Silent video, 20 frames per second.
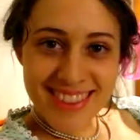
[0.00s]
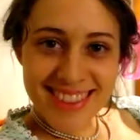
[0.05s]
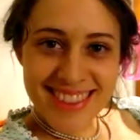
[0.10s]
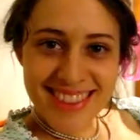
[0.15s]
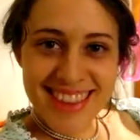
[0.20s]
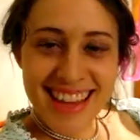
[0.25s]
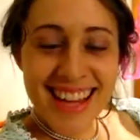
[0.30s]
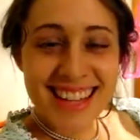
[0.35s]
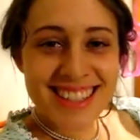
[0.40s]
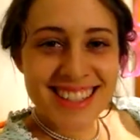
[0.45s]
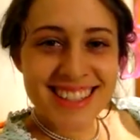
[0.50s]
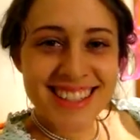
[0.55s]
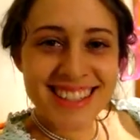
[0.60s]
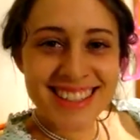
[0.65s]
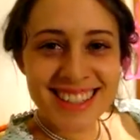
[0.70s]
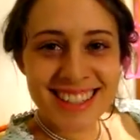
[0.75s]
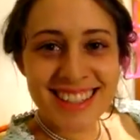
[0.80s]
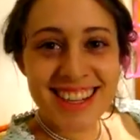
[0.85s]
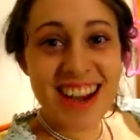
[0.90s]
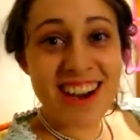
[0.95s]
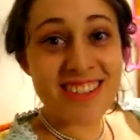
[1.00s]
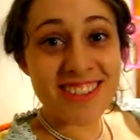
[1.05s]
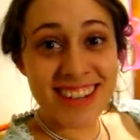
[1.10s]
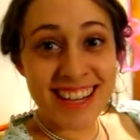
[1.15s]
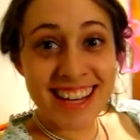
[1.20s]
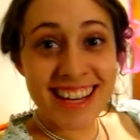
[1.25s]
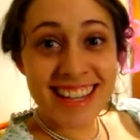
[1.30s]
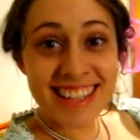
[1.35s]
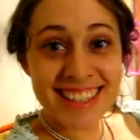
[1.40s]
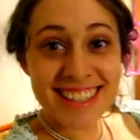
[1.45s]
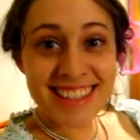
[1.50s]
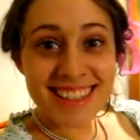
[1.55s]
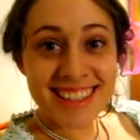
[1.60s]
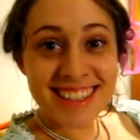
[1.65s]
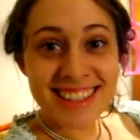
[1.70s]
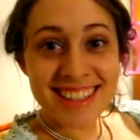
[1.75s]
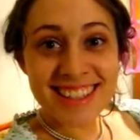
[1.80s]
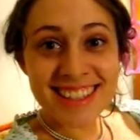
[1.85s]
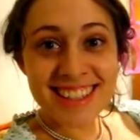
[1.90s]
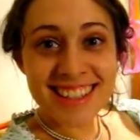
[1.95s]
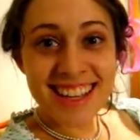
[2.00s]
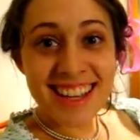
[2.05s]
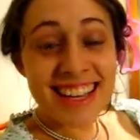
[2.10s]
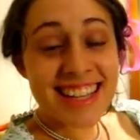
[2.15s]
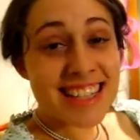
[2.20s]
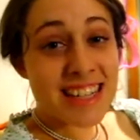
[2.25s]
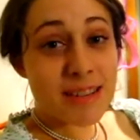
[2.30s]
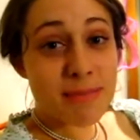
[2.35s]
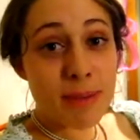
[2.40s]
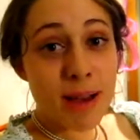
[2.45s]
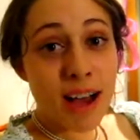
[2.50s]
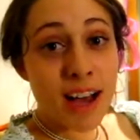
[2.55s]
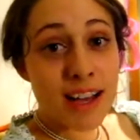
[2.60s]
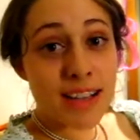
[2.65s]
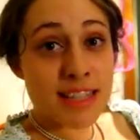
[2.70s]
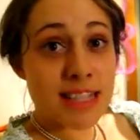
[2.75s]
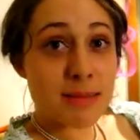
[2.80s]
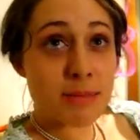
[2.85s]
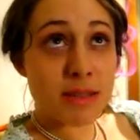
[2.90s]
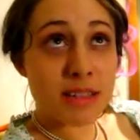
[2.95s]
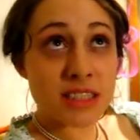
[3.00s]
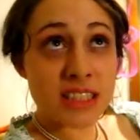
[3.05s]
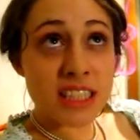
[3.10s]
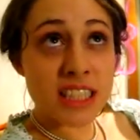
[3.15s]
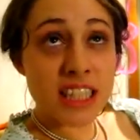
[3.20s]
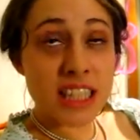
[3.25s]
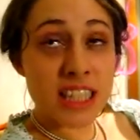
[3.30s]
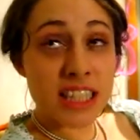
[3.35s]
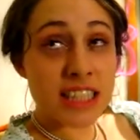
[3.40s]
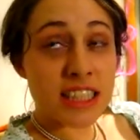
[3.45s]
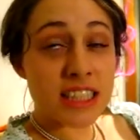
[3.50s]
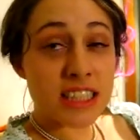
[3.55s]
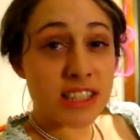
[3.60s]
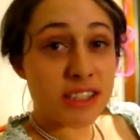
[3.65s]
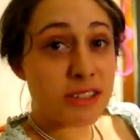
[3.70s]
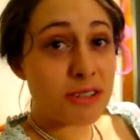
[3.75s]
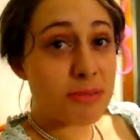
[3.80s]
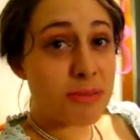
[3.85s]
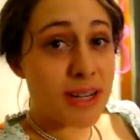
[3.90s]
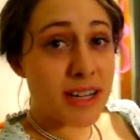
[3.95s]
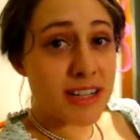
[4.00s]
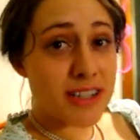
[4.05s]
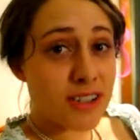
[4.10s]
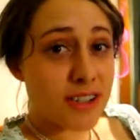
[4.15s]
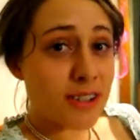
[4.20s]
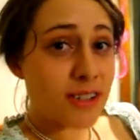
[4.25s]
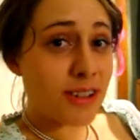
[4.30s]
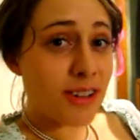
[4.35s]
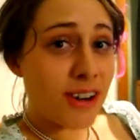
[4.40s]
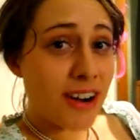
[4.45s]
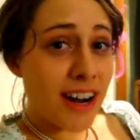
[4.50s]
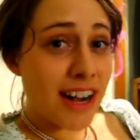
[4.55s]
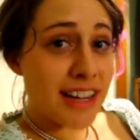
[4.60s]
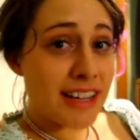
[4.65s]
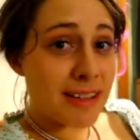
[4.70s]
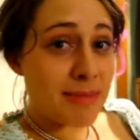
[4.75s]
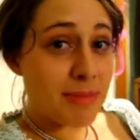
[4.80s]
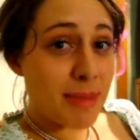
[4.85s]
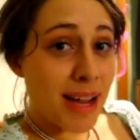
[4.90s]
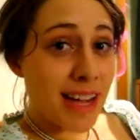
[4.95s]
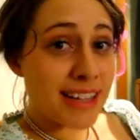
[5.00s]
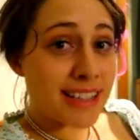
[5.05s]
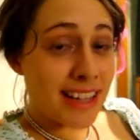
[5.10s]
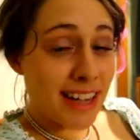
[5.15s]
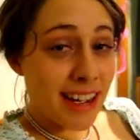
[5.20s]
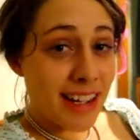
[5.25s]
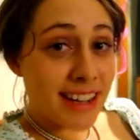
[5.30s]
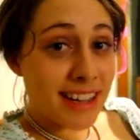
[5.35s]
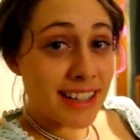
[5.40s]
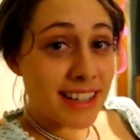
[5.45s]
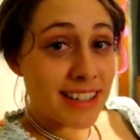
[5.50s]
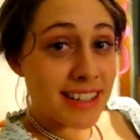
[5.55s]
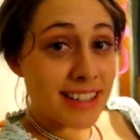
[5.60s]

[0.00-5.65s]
That's good to know, Nick. Is it possible to get too much chloride in my diet?